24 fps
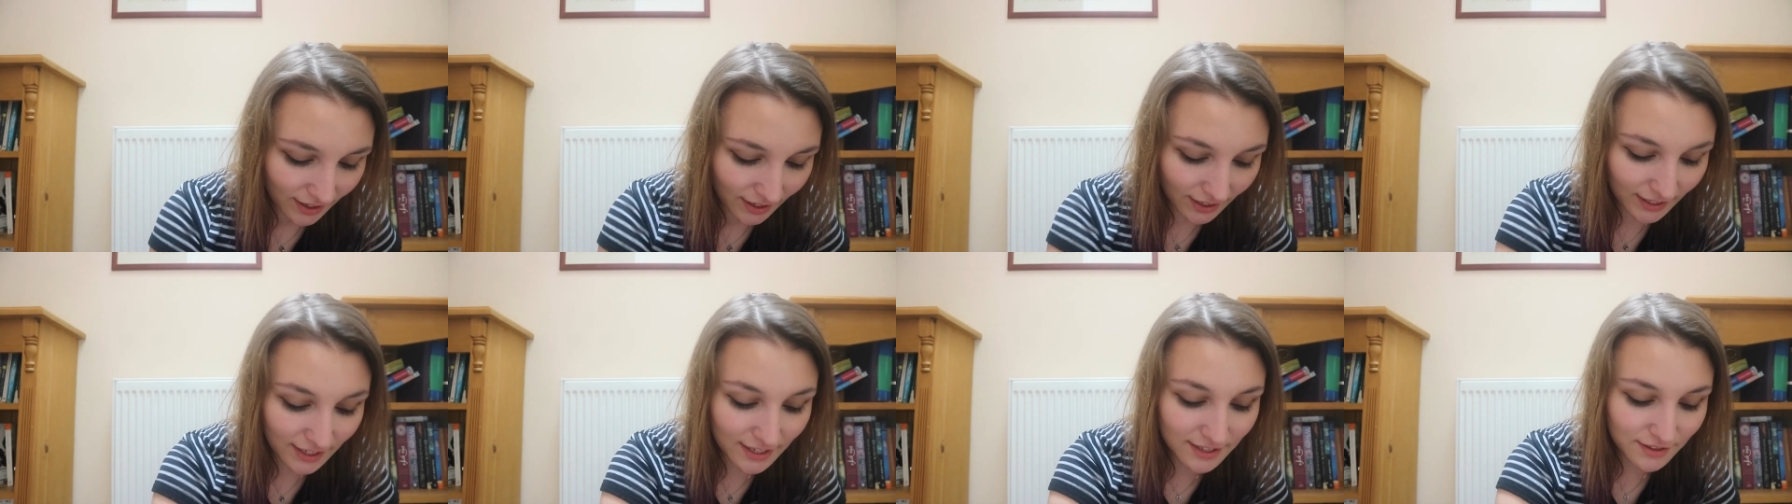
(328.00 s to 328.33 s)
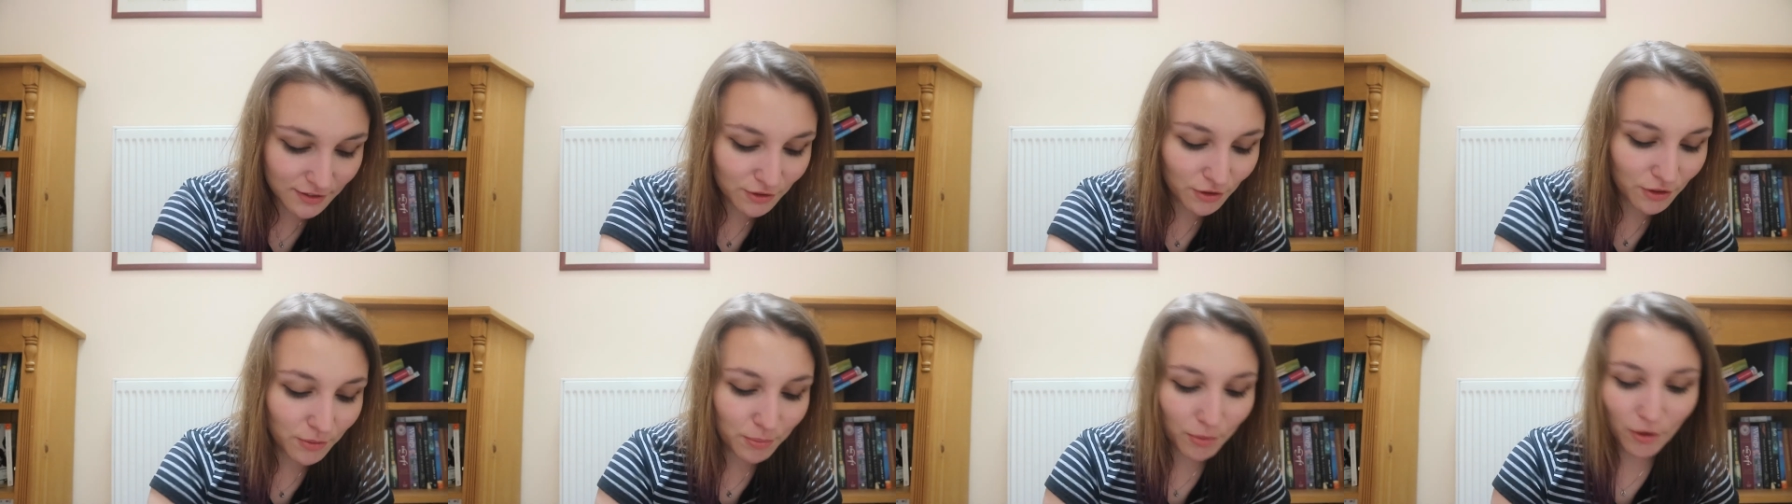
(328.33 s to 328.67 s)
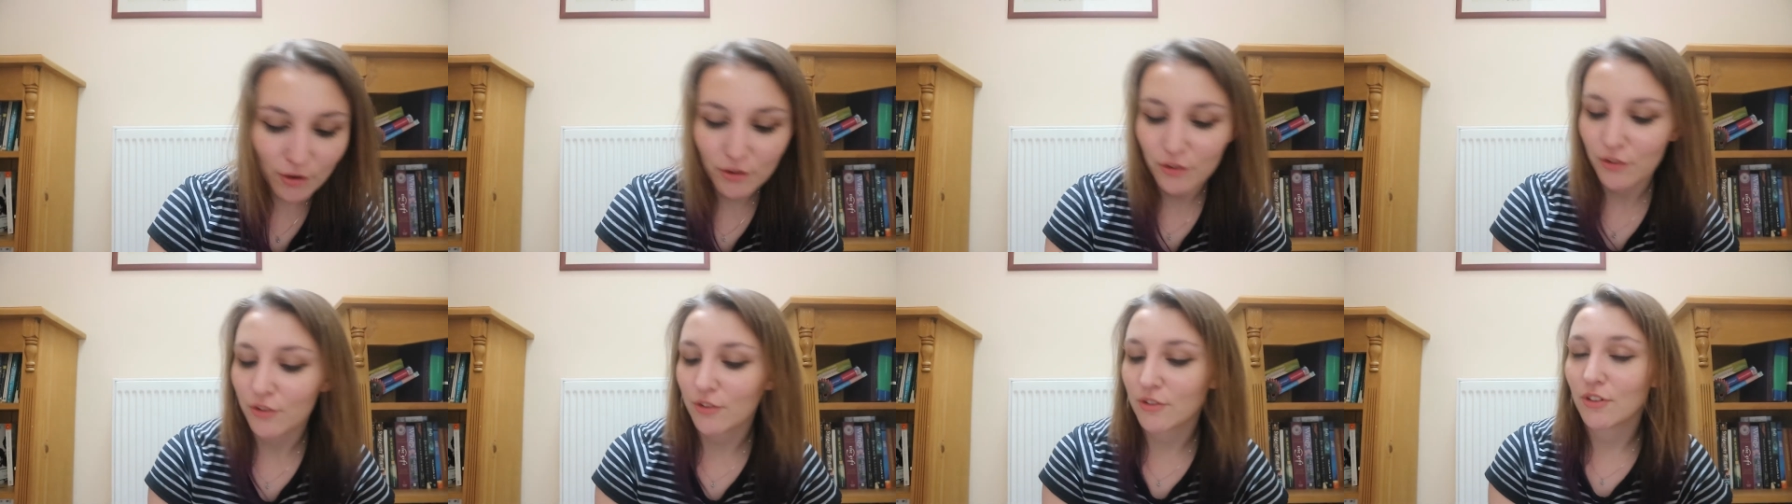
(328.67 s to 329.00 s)
And here's another
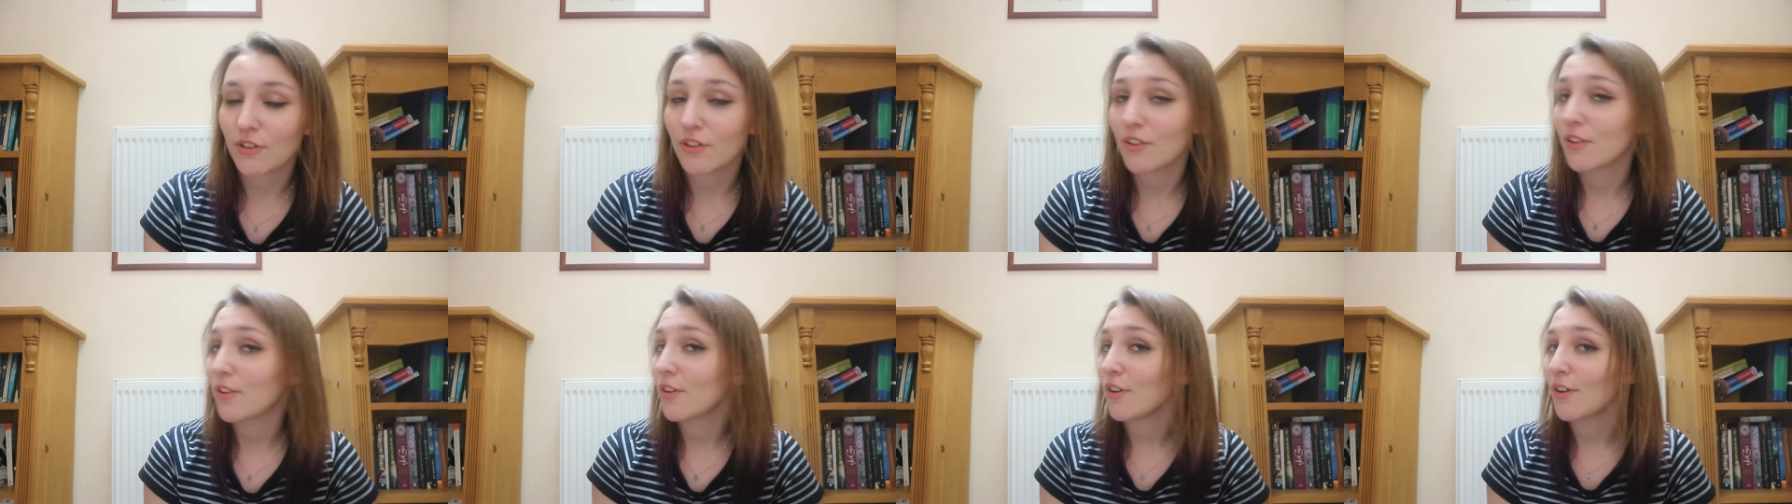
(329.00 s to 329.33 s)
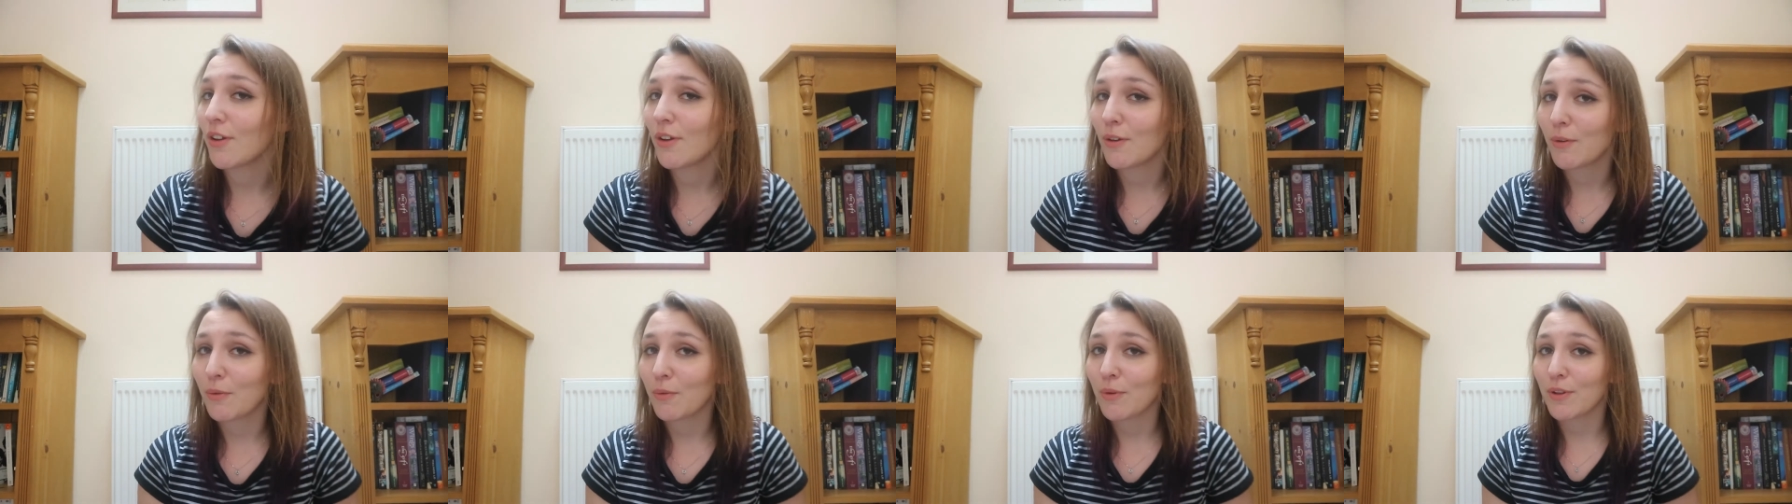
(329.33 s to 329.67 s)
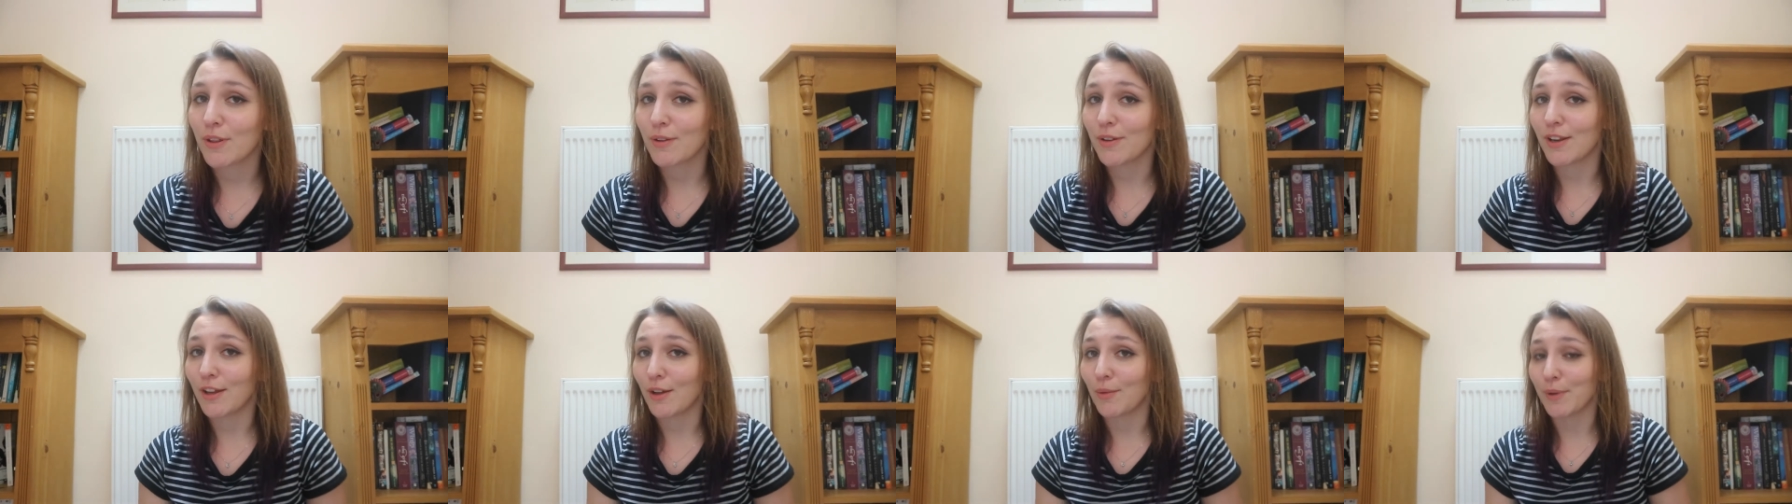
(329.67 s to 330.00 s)
product
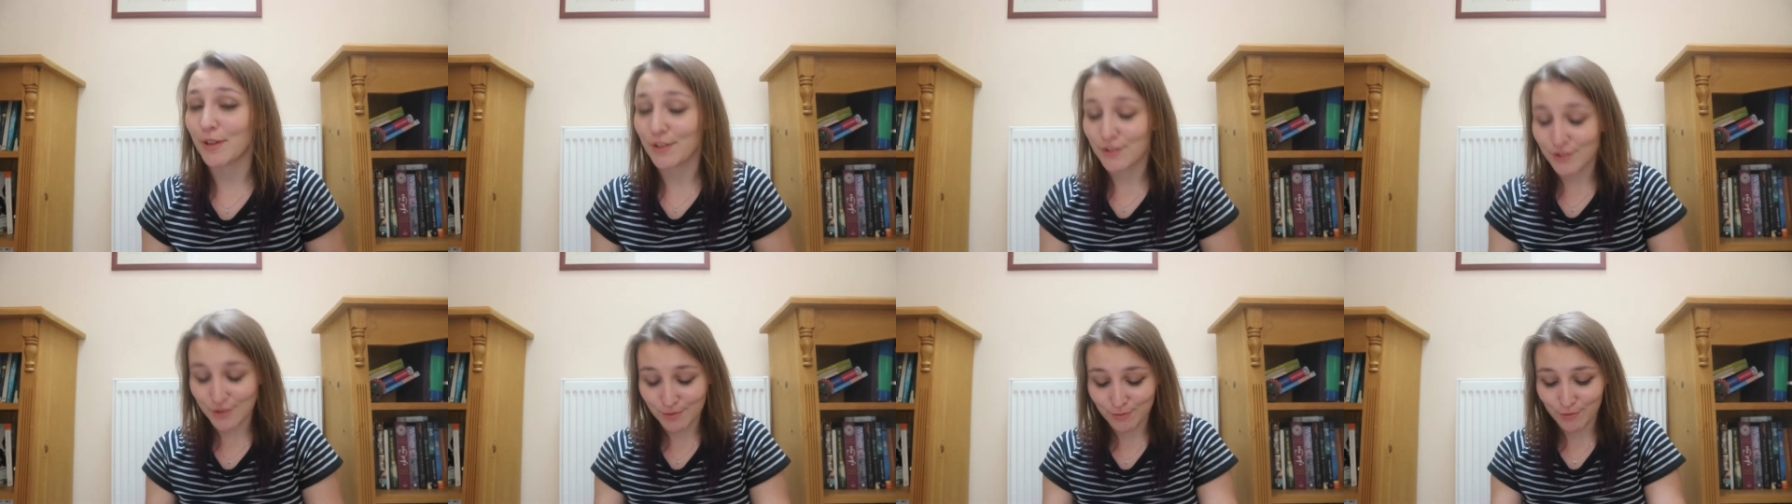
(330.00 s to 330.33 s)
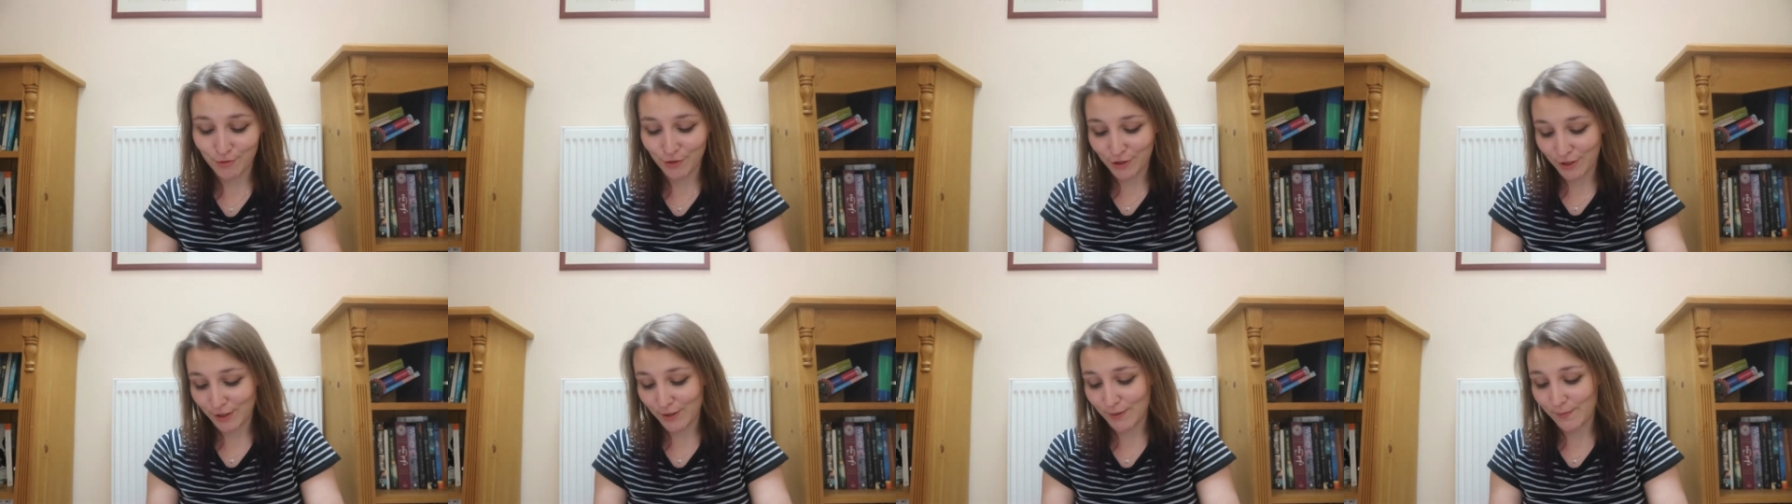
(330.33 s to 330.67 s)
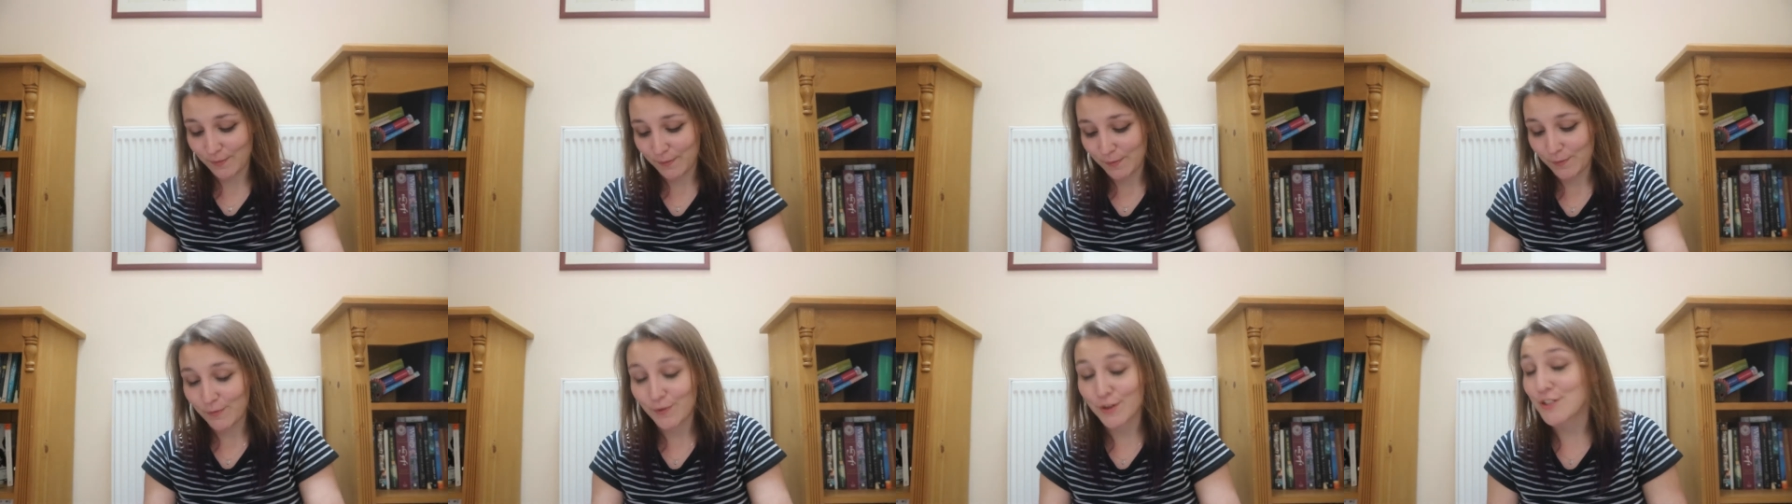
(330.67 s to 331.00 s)
with a little bit of shimmer in
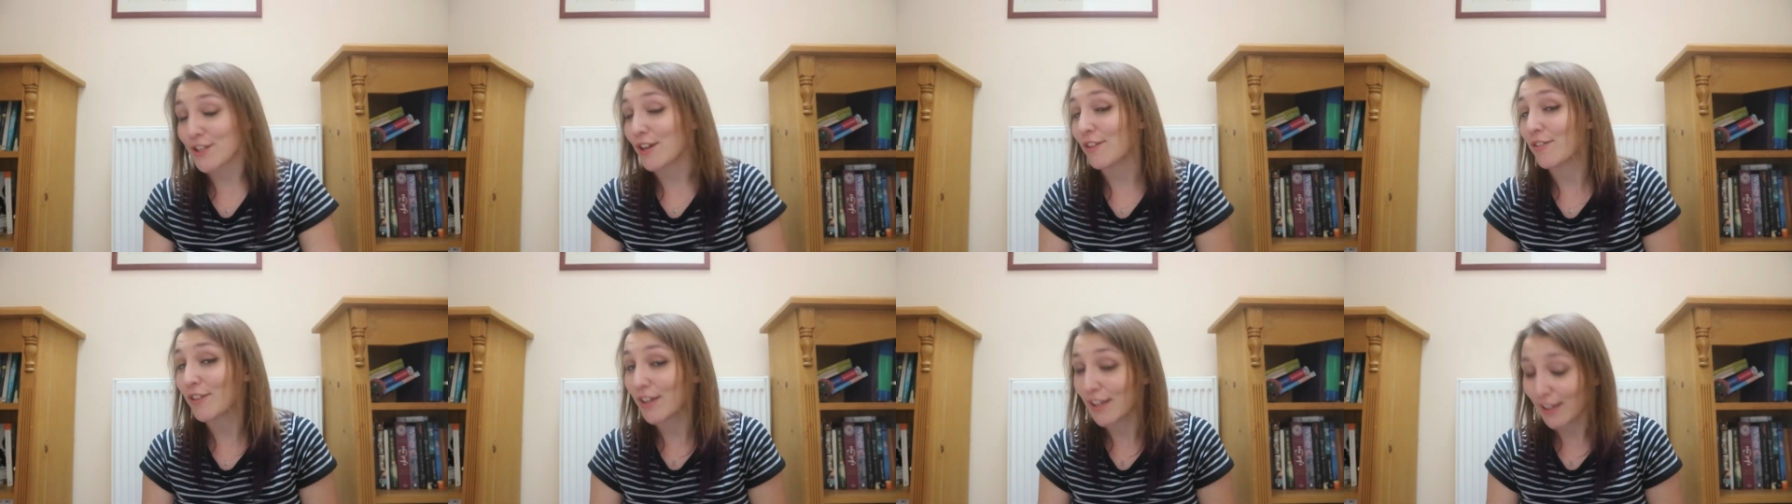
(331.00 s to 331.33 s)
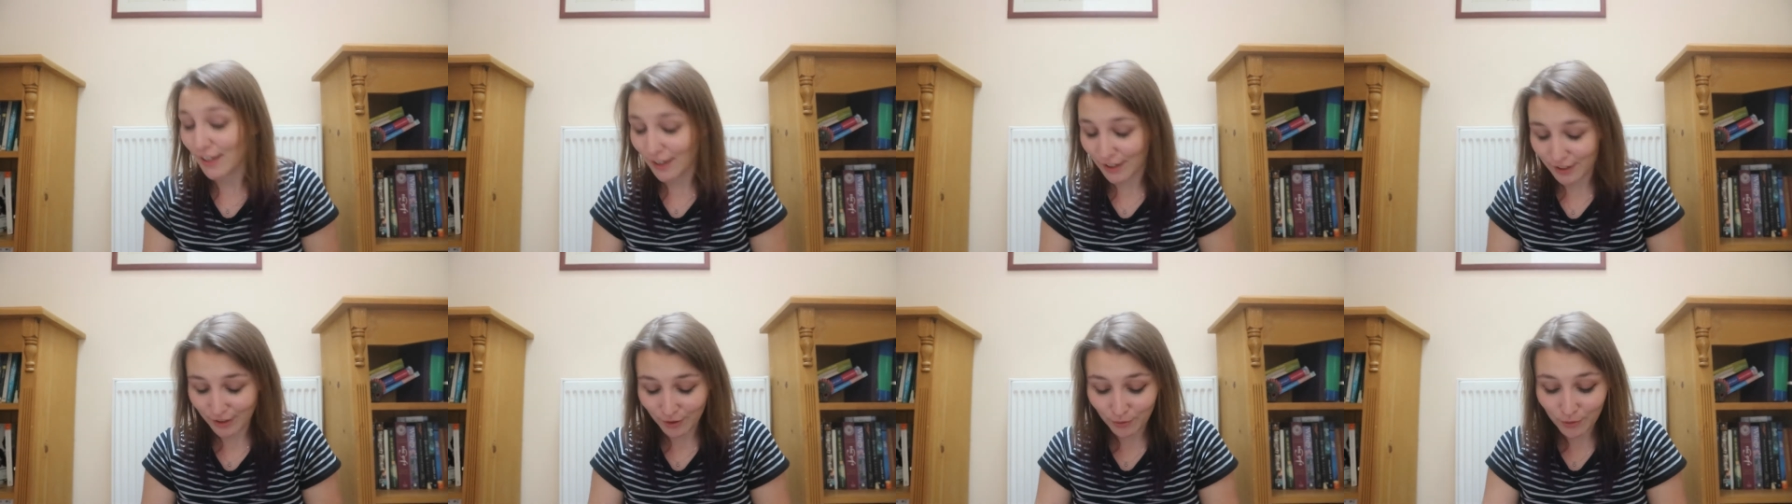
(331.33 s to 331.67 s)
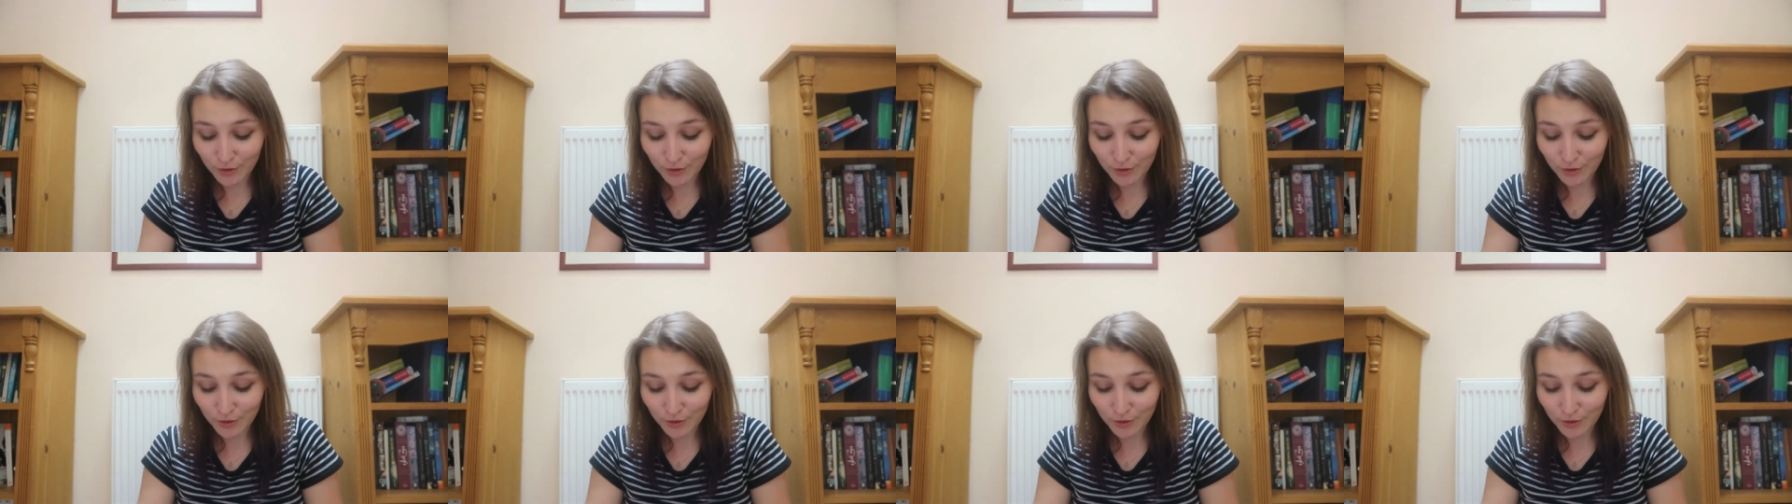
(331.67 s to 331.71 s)
it, which I really like,